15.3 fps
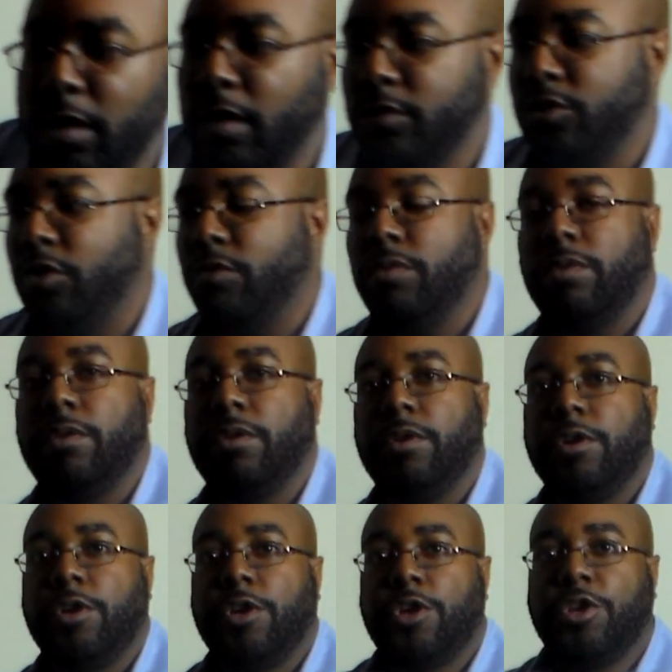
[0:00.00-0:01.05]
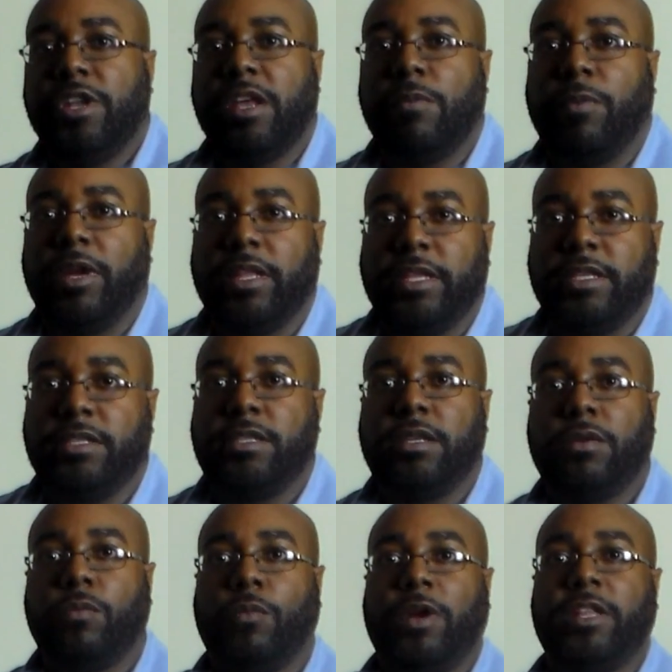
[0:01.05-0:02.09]
Also, you need one of these
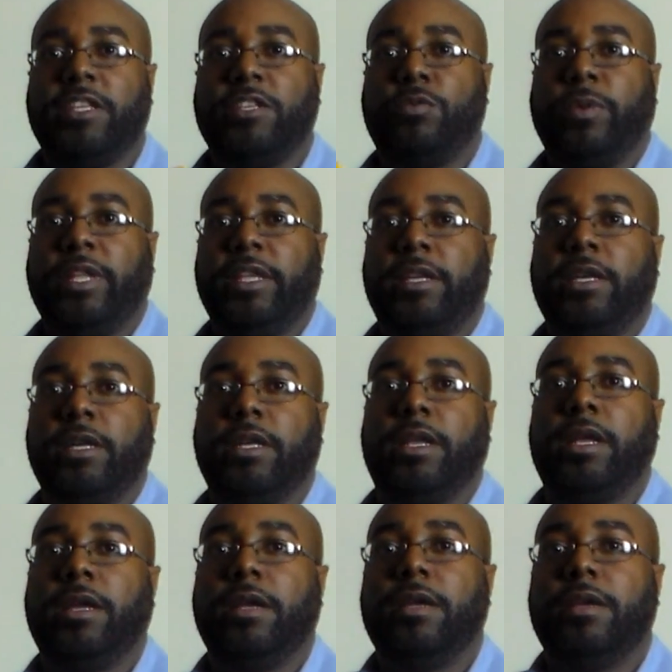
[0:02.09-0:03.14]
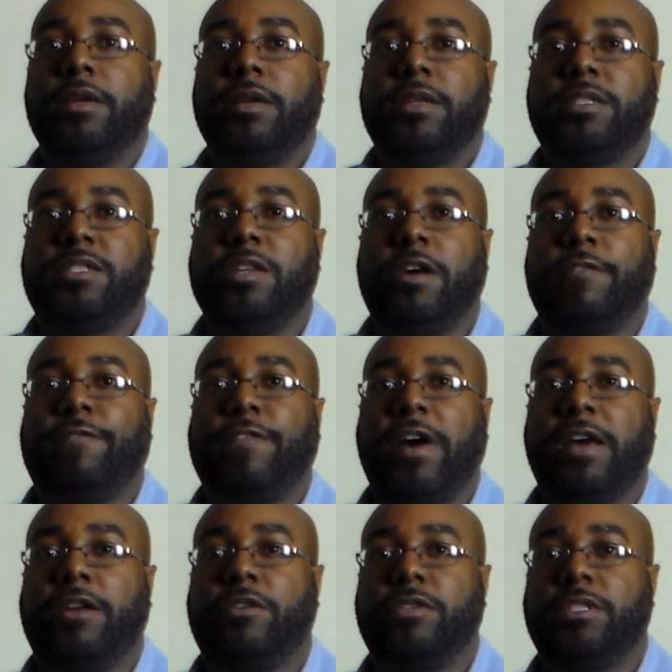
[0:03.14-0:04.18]
really good stud
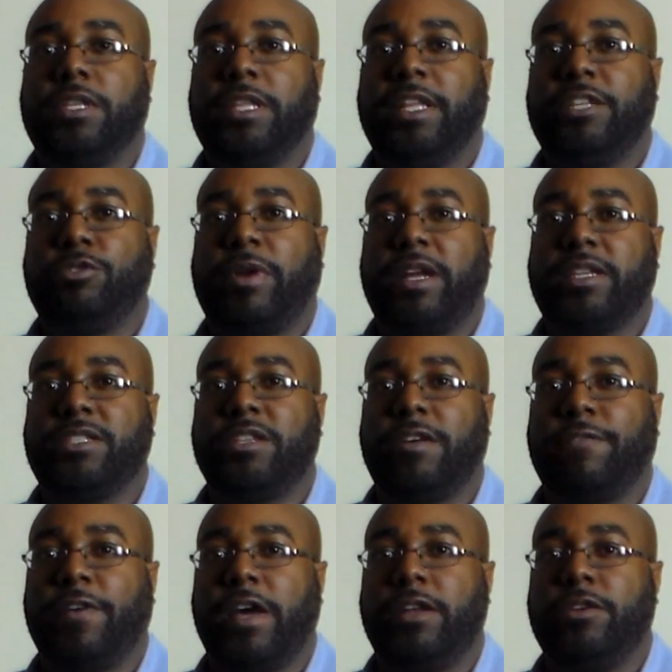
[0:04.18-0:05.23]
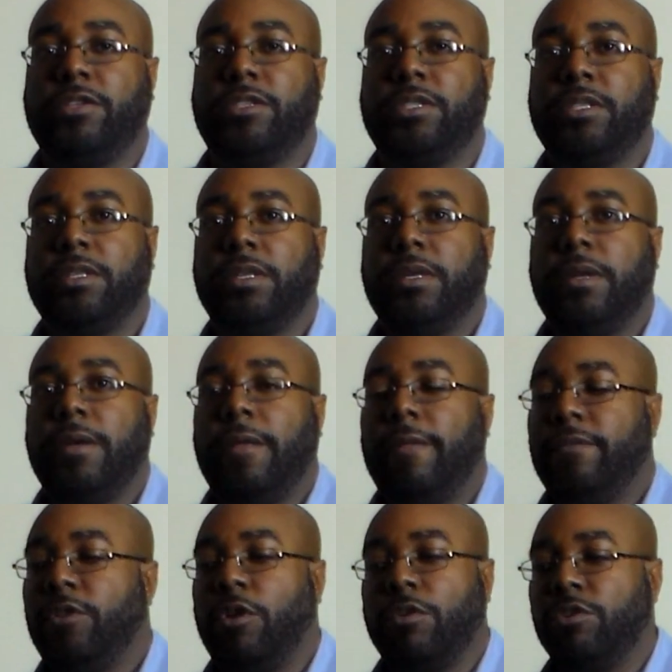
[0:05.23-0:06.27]
finders, electronic stud finders.
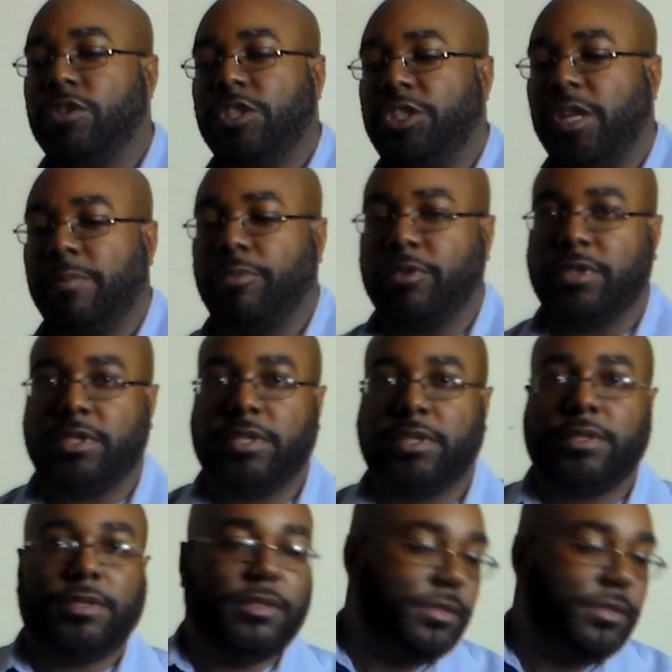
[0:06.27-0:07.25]
Don't use the cheap ones.